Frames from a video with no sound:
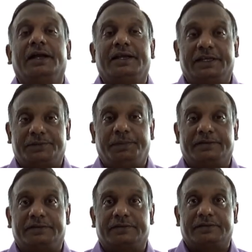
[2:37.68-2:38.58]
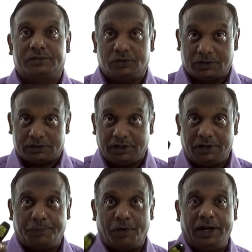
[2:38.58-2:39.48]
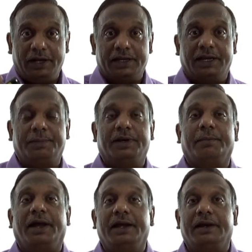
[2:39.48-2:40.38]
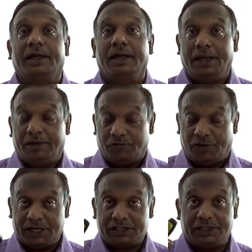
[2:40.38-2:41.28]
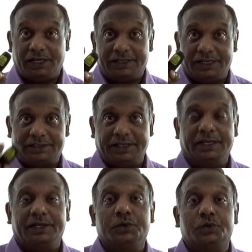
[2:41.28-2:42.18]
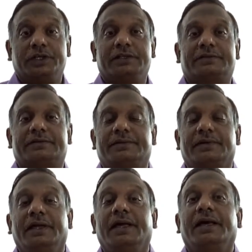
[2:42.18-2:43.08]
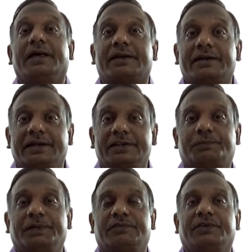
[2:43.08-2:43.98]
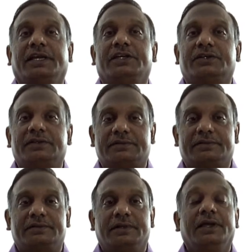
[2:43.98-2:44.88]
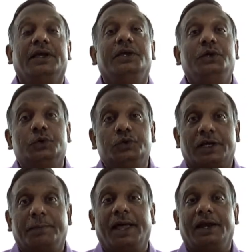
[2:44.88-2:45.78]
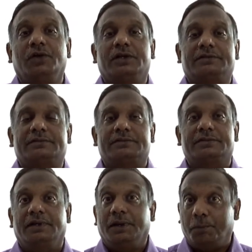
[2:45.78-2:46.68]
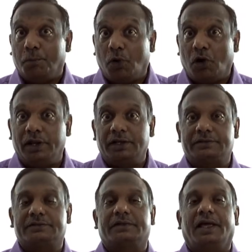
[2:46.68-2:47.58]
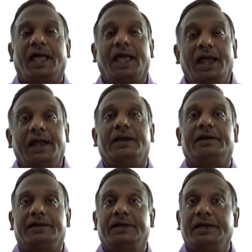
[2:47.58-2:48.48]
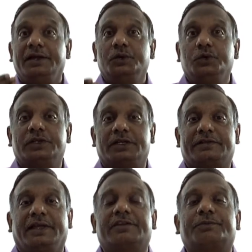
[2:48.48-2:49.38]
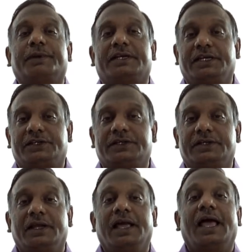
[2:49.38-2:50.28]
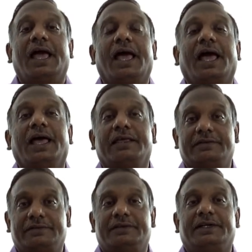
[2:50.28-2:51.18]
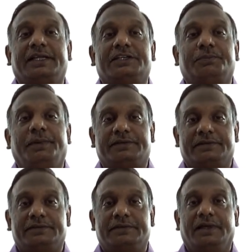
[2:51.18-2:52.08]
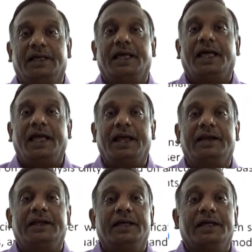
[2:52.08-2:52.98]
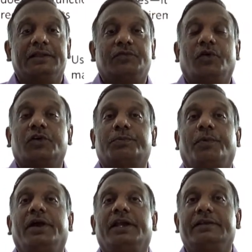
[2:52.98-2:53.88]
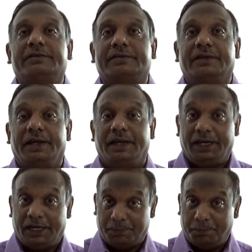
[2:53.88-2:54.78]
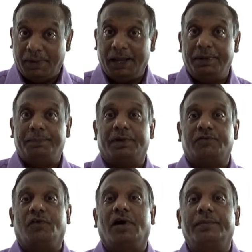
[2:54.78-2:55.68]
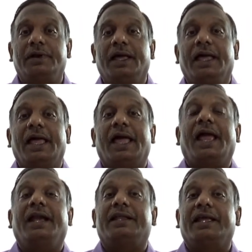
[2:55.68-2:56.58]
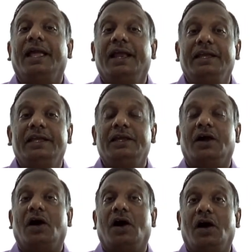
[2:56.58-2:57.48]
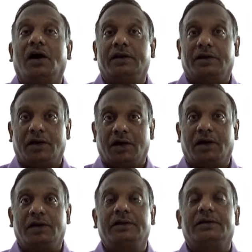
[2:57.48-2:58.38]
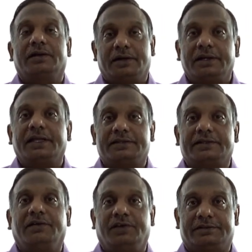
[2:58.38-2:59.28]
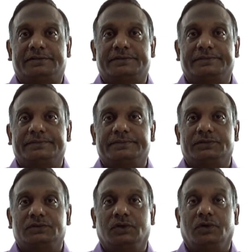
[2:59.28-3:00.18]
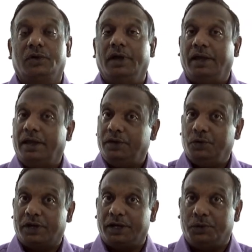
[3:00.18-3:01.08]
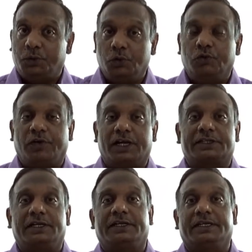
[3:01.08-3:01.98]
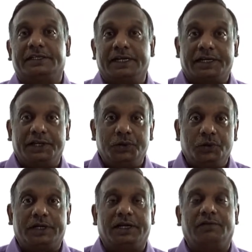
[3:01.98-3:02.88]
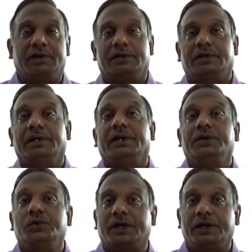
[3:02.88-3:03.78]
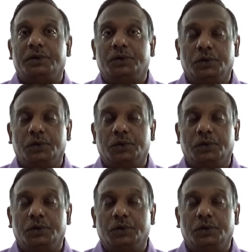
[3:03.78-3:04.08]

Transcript: test basis. So the third point, keep it in mind, functional testing uses written specifications, user manuals, models, and users' expectation as the test basis. And the fourth point is, it may be performed at any or all test levels. So you can do functional testing at a unit level, you can